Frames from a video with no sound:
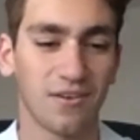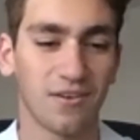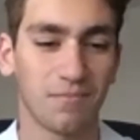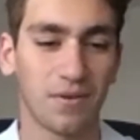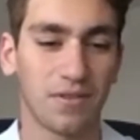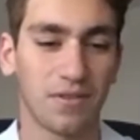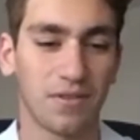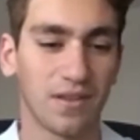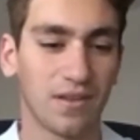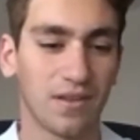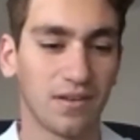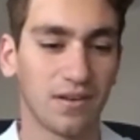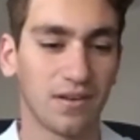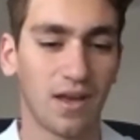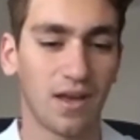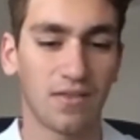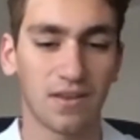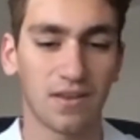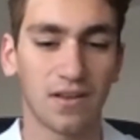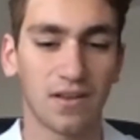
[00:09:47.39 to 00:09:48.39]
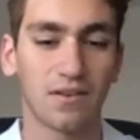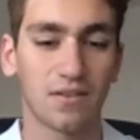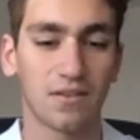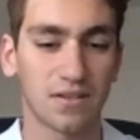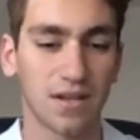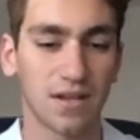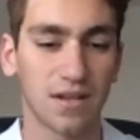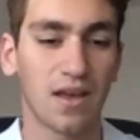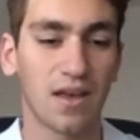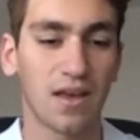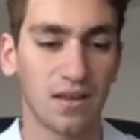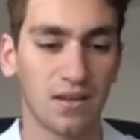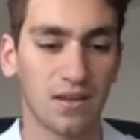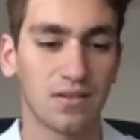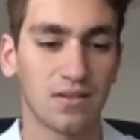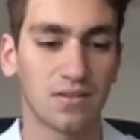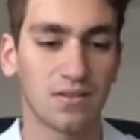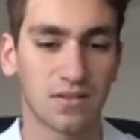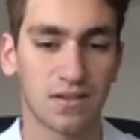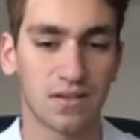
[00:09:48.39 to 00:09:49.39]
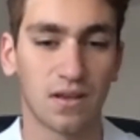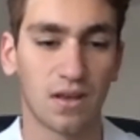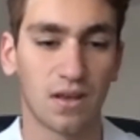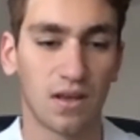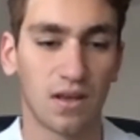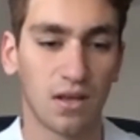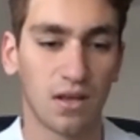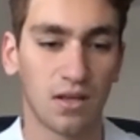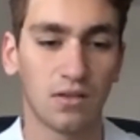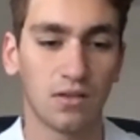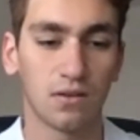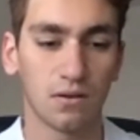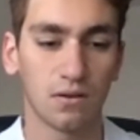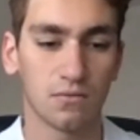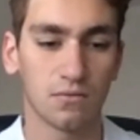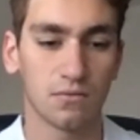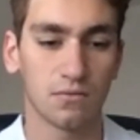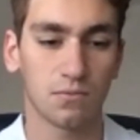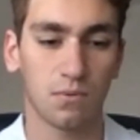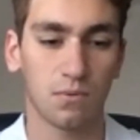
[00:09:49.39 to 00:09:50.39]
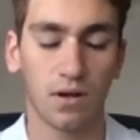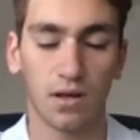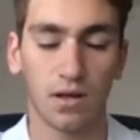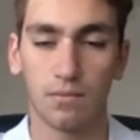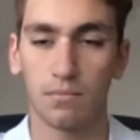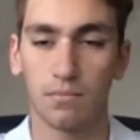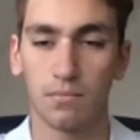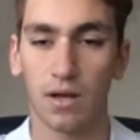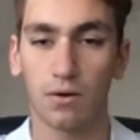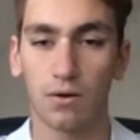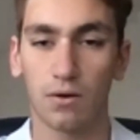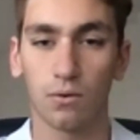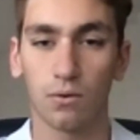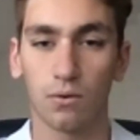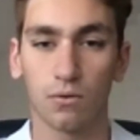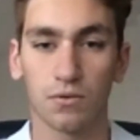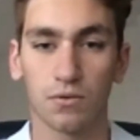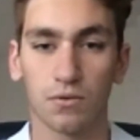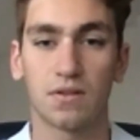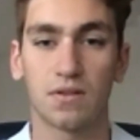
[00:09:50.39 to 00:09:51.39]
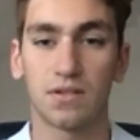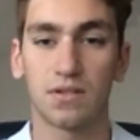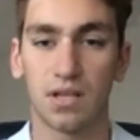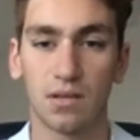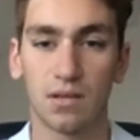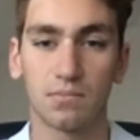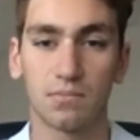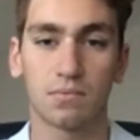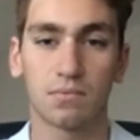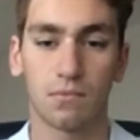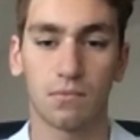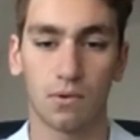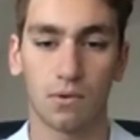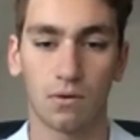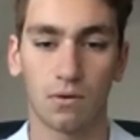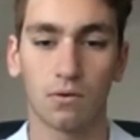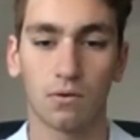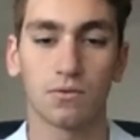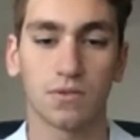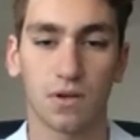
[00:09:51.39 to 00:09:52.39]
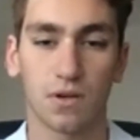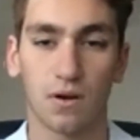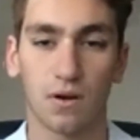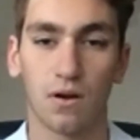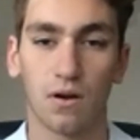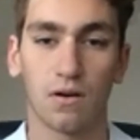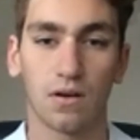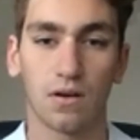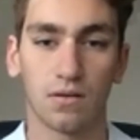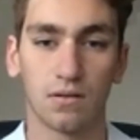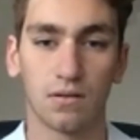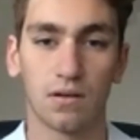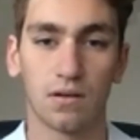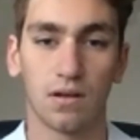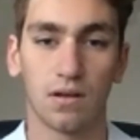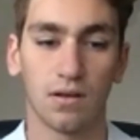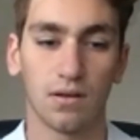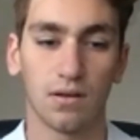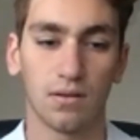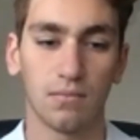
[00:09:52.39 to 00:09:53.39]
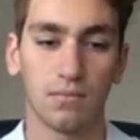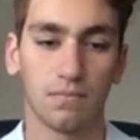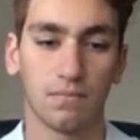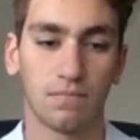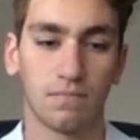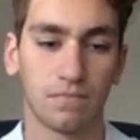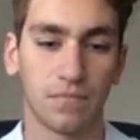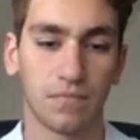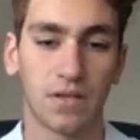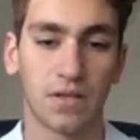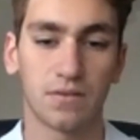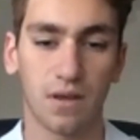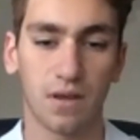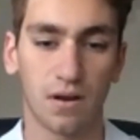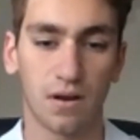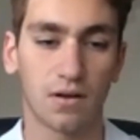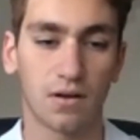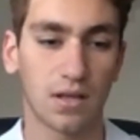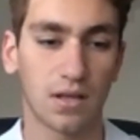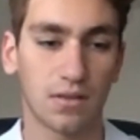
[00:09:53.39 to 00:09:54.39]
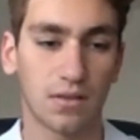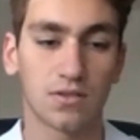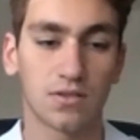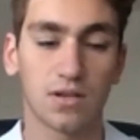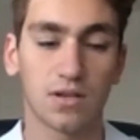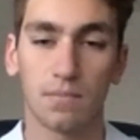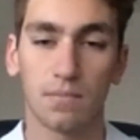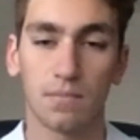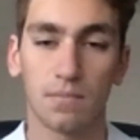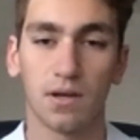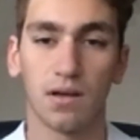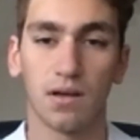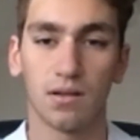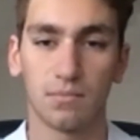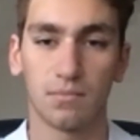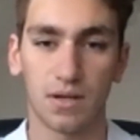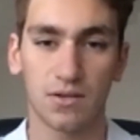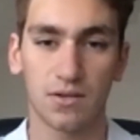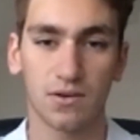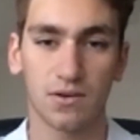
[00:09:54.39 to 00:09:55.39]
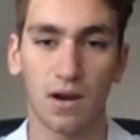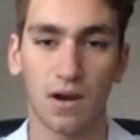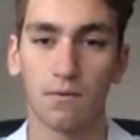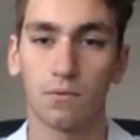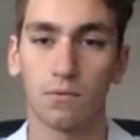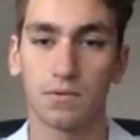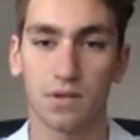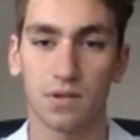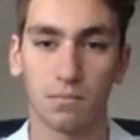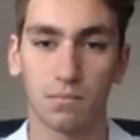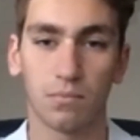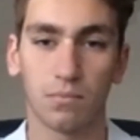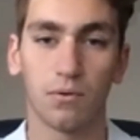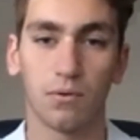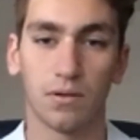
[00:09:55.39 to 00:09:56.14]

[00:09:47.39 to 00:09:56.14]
But then at the end of the day, he knows what my goals and the team goals are. And he's there to get the job done and make sure everyone's on point.